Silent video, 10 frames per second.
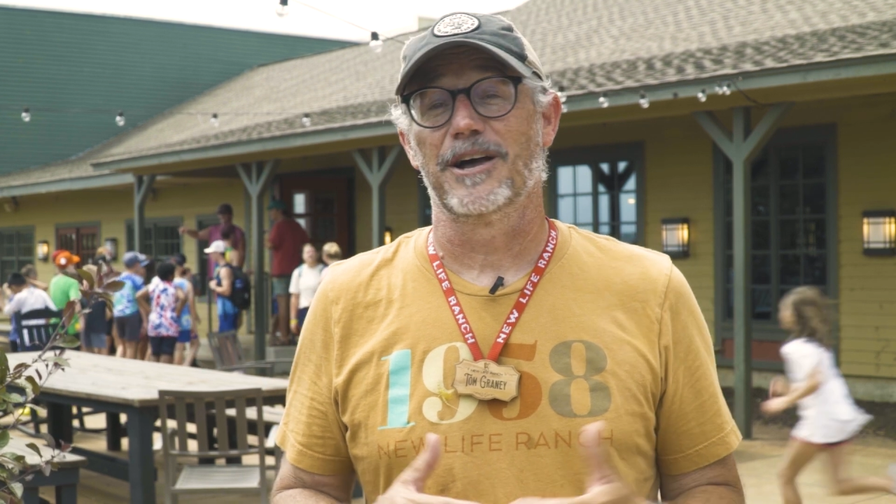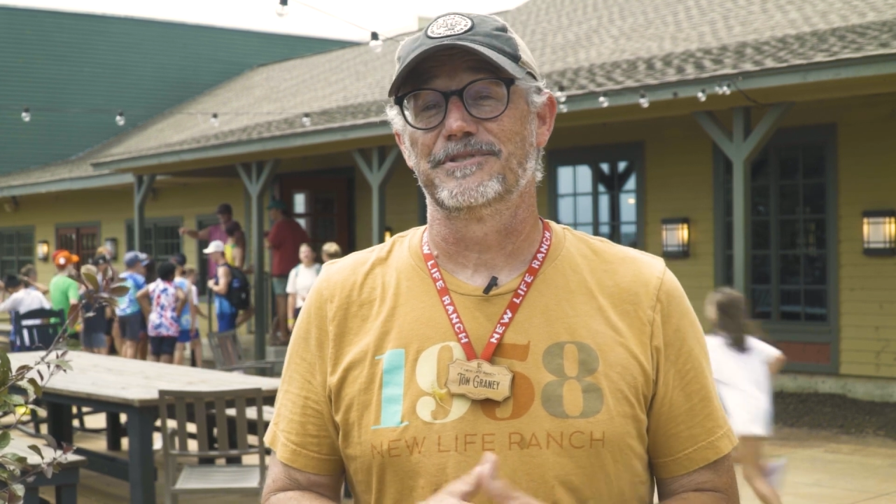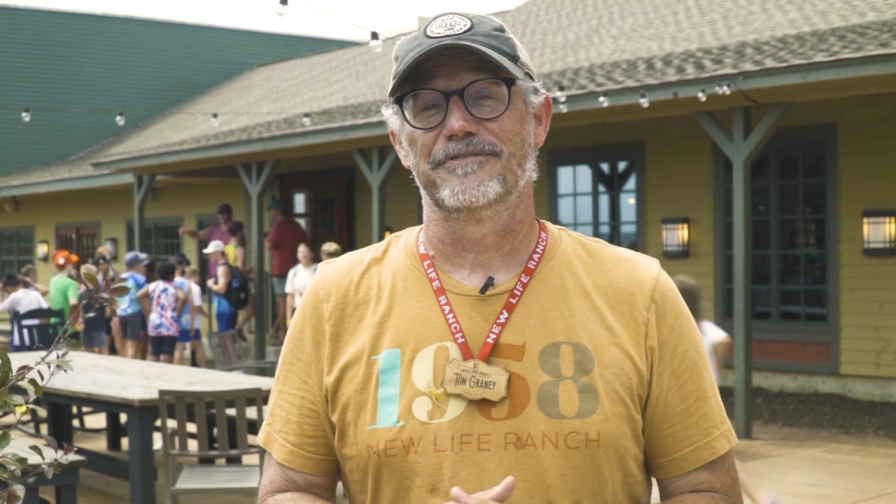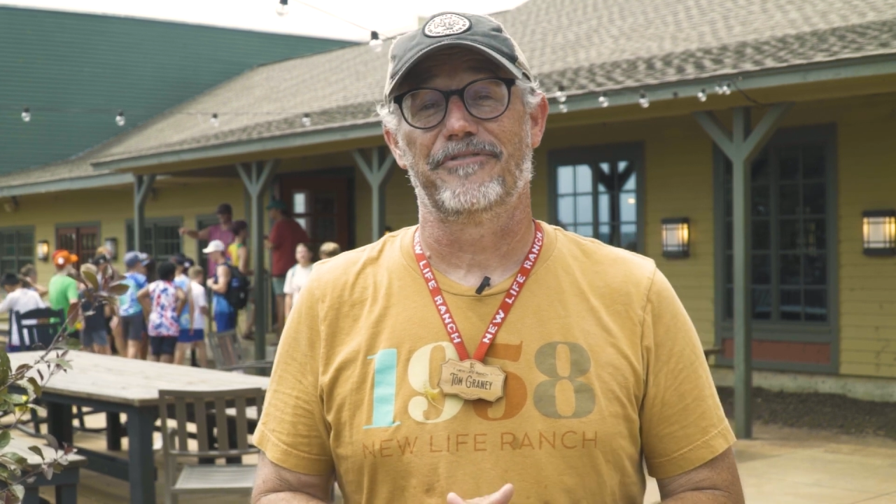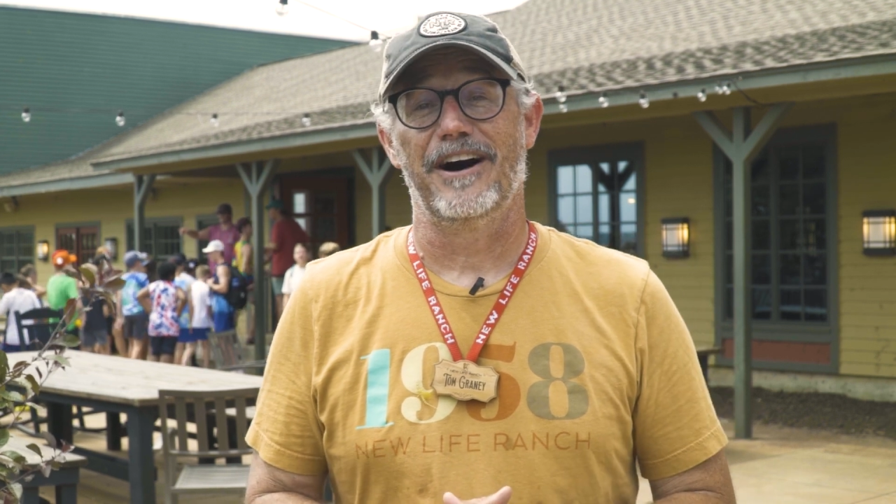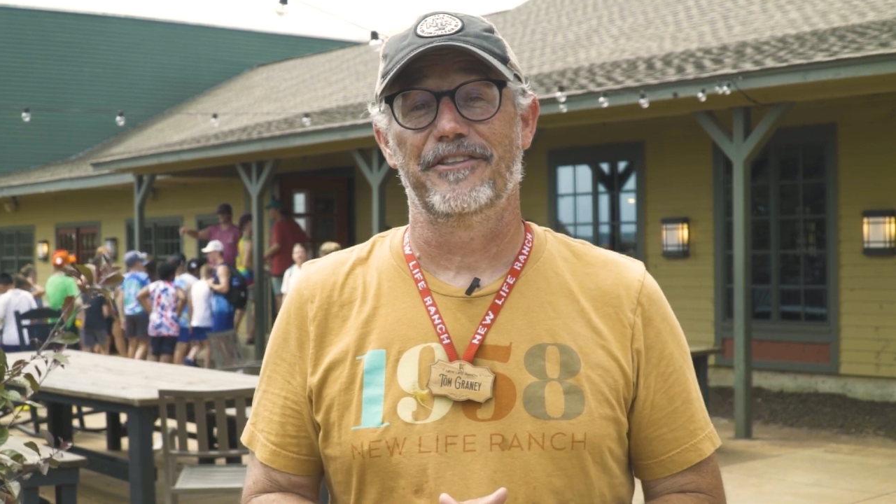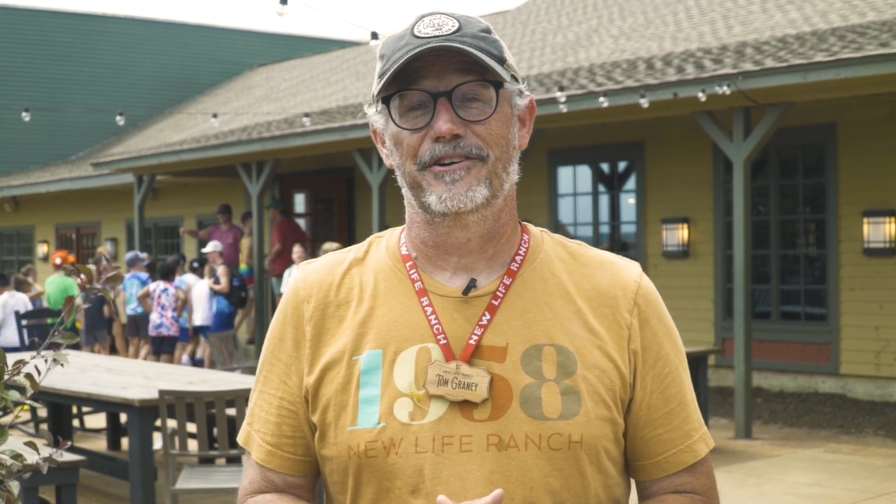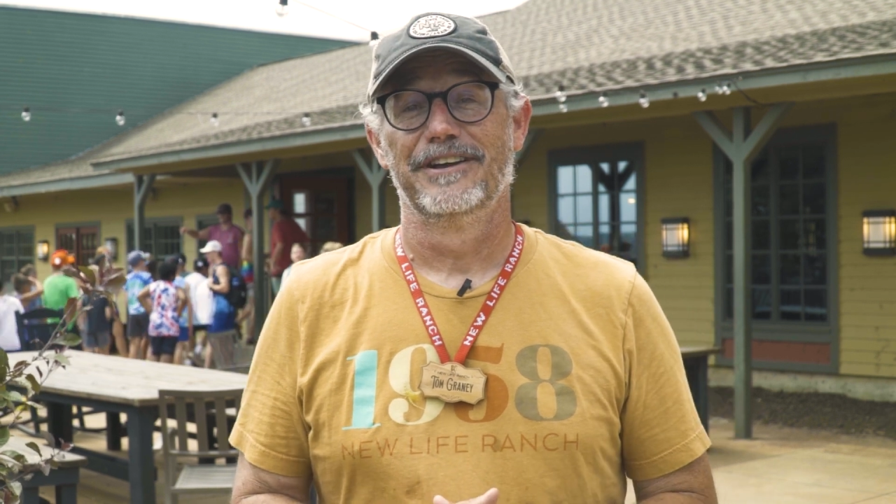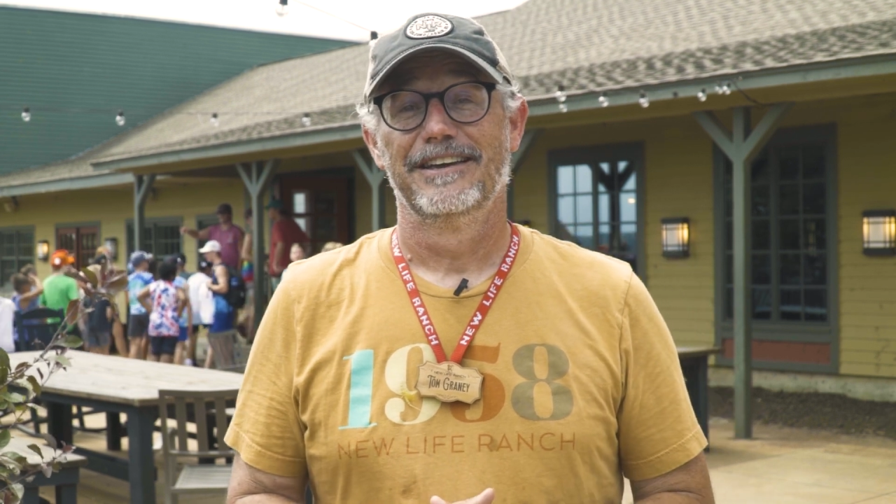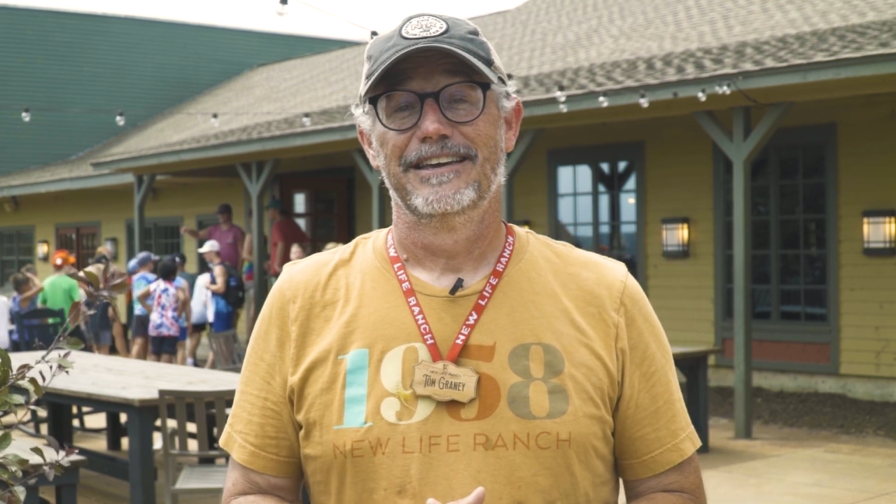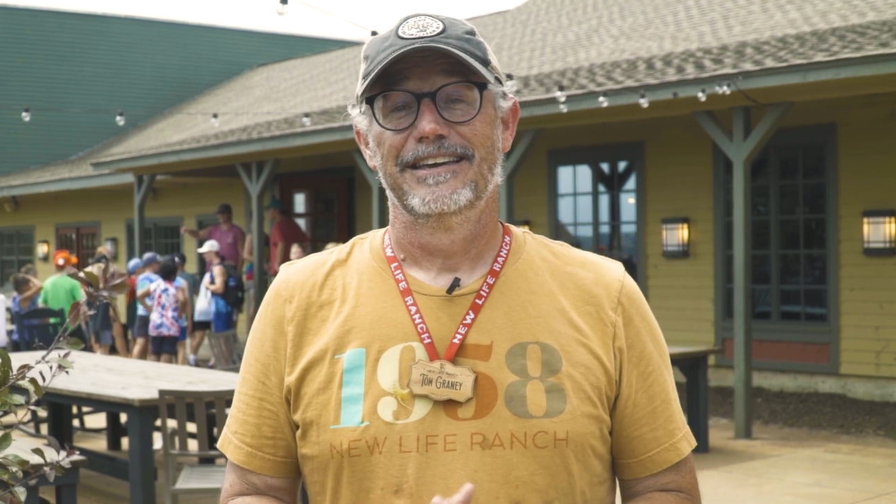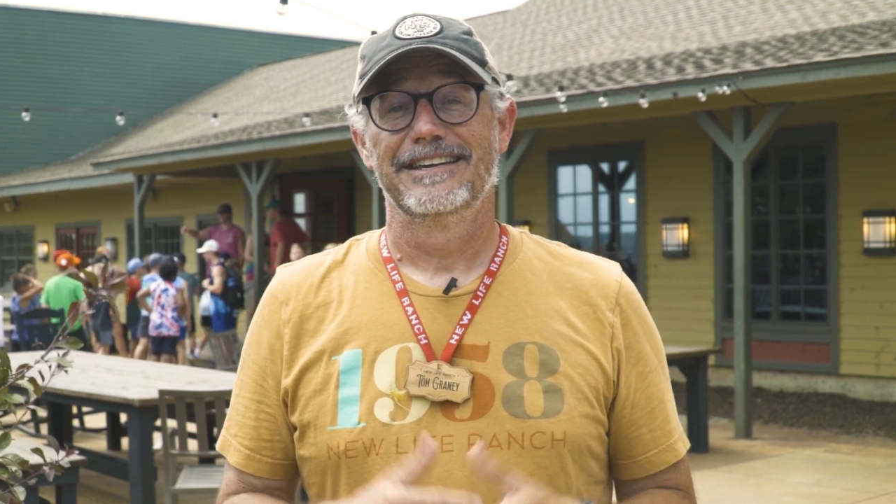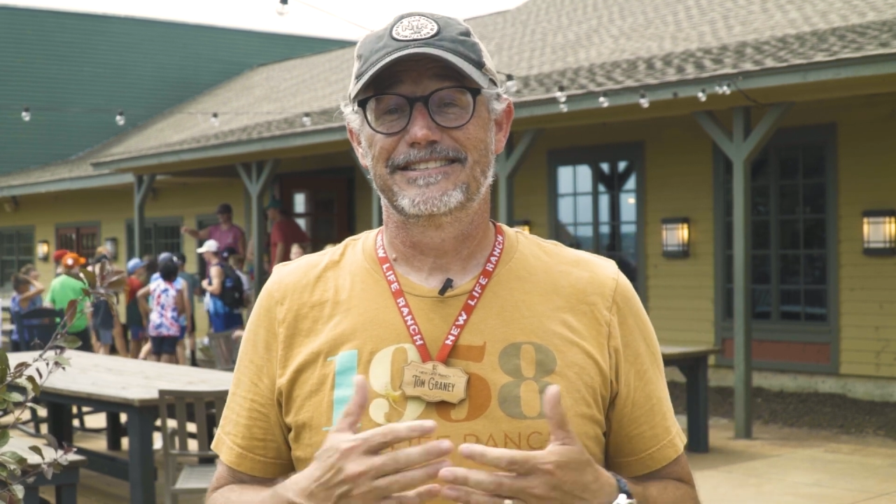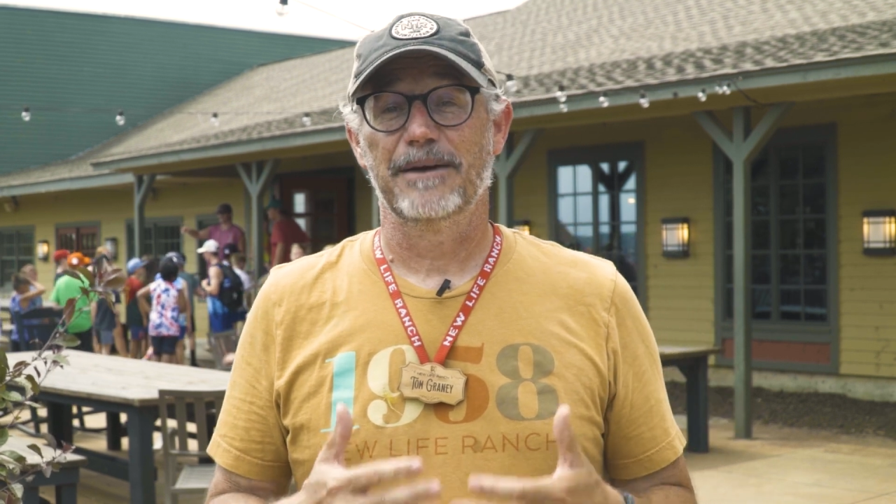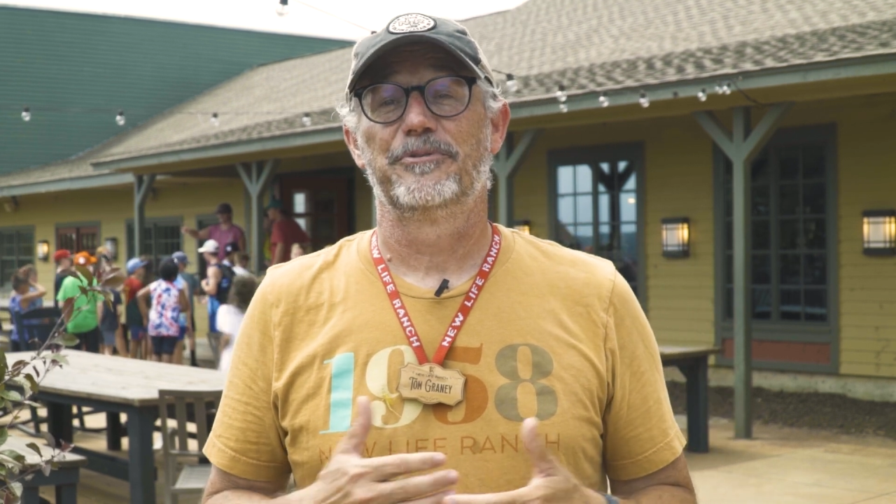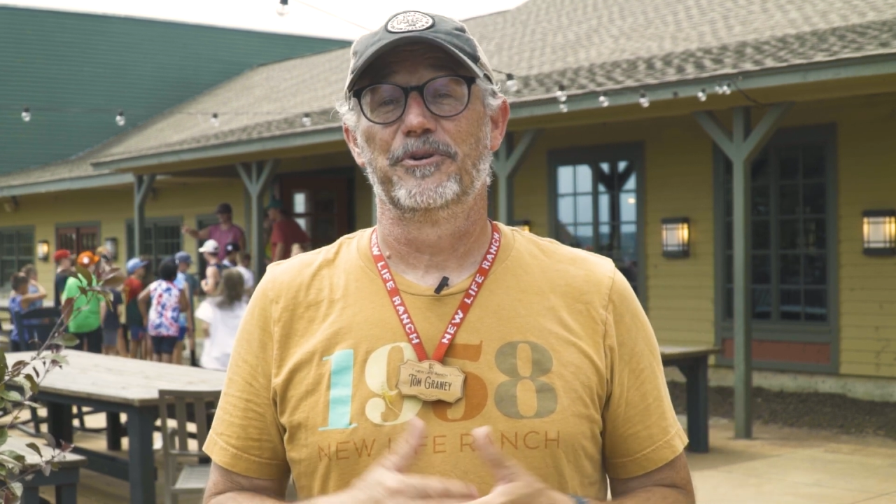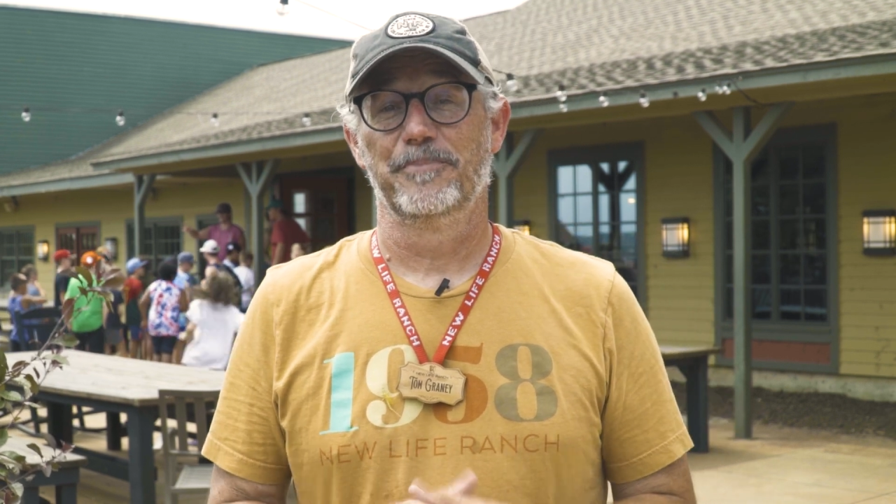comes to the Father except through